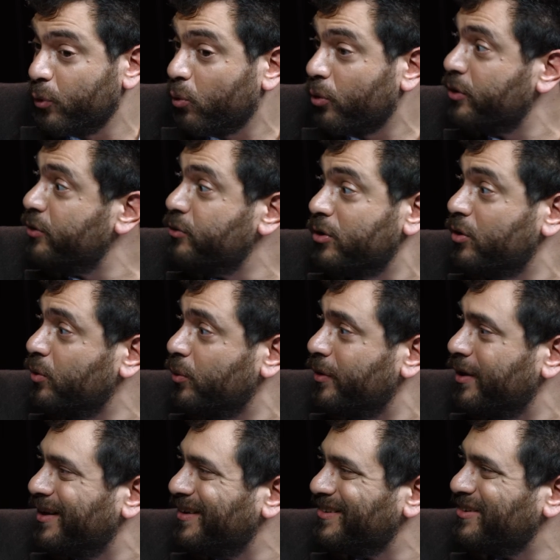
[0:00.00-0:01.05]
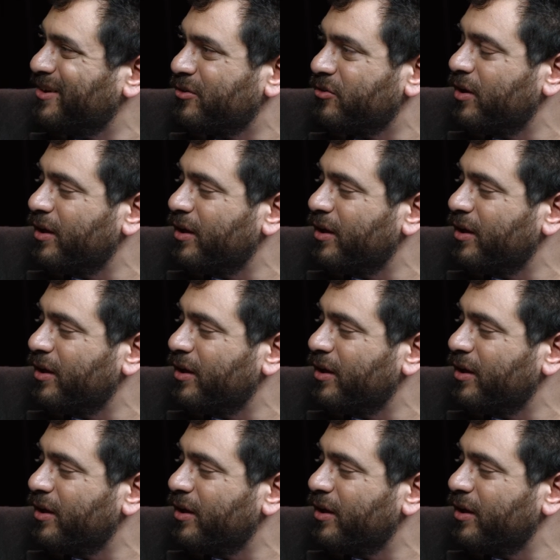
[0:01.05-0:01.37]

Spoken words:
or you do, and it's just,